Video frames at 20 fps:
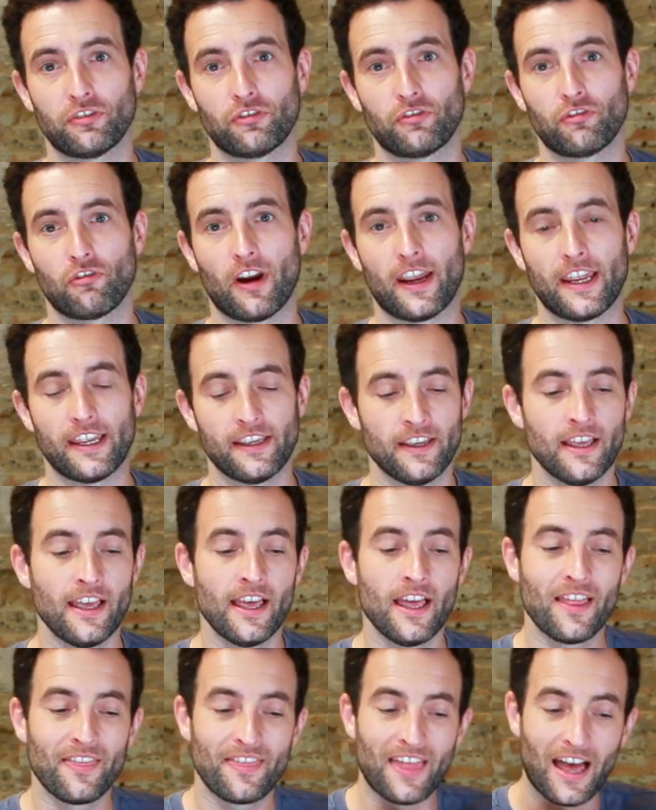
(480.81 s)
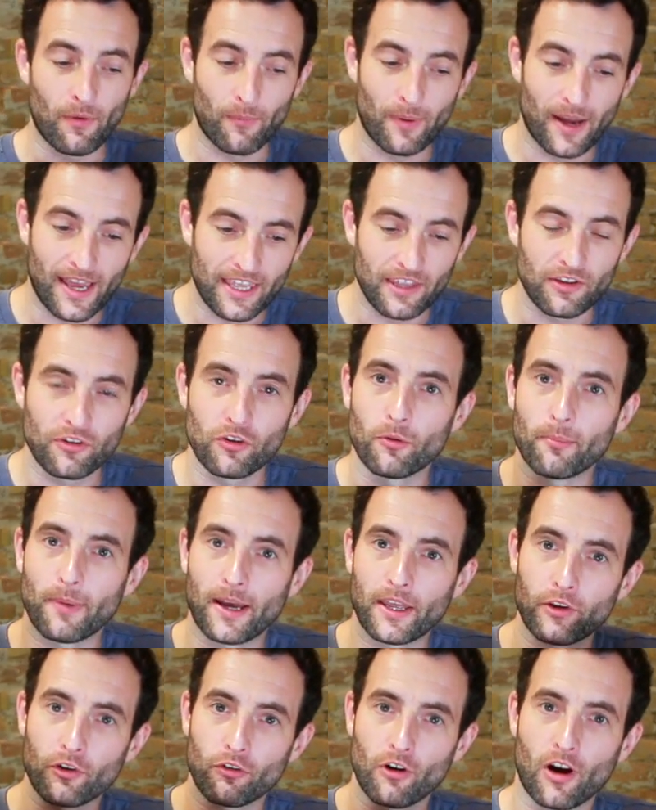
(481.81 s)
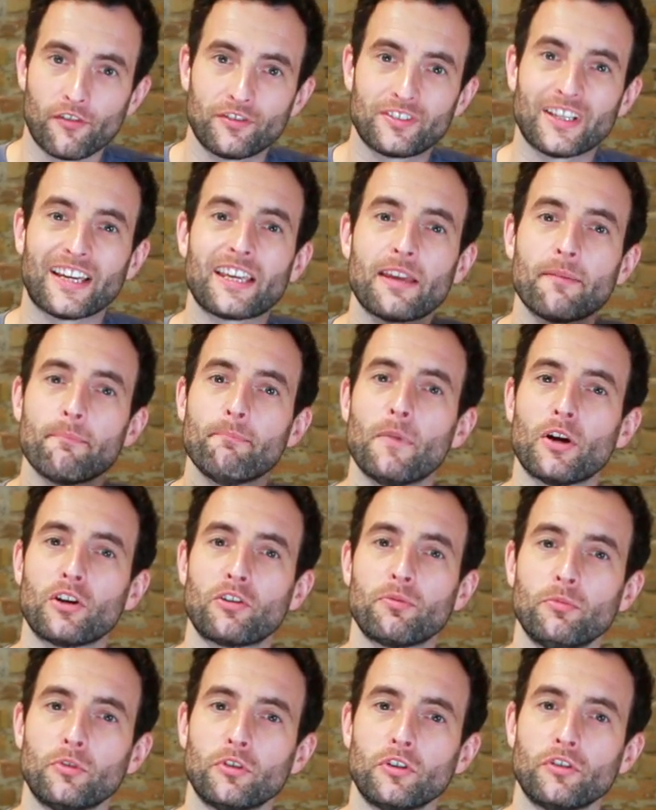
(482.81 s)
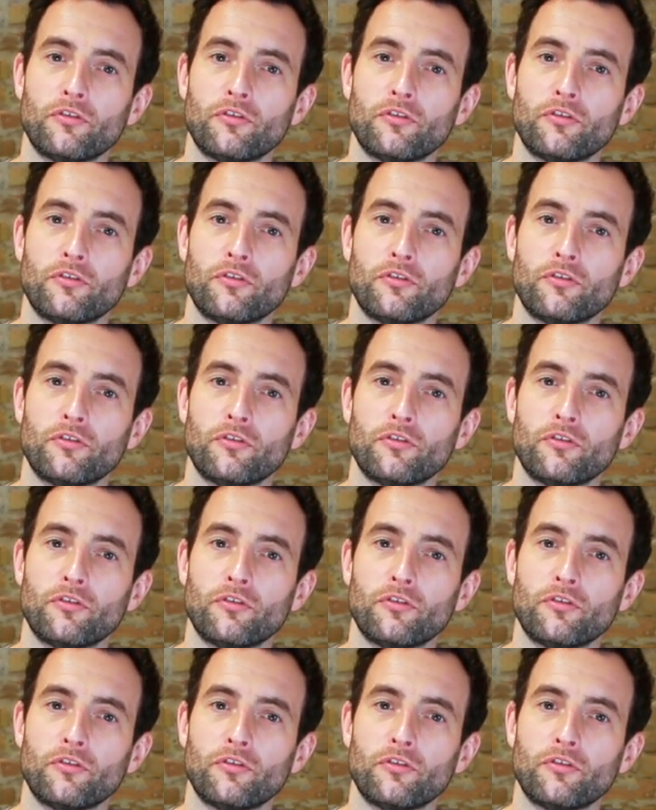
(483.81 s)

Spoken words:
straight. That way you'll make your overtaking much more